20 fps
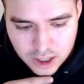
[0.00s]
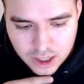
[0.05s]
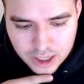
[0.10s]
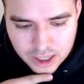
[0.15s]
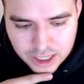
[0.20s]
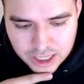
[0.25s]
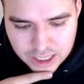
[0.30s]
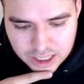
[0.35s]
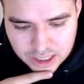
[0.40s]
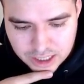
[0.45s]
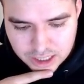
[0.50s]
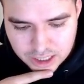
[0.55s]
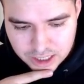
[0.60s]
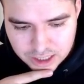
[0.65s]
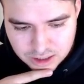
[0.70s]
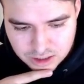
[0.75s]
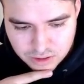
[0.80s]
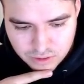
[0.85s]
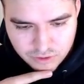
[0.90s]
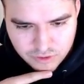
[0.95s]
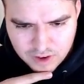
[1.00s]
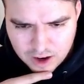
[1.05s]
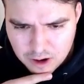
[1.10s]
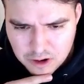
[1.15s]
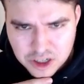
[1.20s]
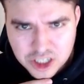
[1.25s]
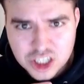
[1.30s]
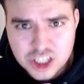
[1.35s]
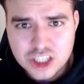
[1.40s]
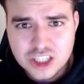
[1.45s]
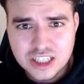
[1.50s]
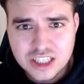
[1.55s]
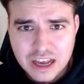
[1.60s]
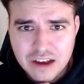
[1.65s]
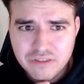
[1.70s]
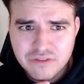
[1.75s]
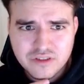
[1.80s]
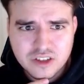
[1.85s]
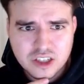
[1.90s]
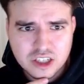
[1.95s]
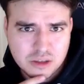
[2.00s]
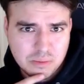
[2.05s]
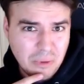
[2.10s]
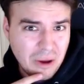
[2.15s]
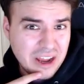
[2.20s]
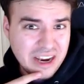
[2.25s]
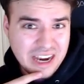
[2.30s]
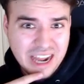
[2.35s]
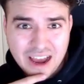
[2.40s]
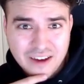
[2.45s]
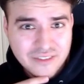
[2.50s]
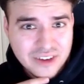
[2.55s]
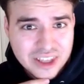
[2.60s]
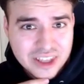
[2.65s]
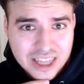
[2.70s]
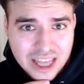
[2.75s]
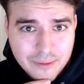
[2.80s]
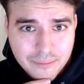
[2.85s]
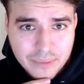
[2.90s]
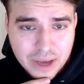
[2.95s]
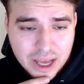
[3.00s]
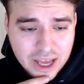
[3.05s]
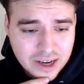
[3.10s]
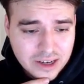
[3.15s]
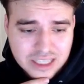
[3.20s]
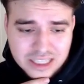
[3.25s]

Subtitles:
He is very stiff despite having that bend.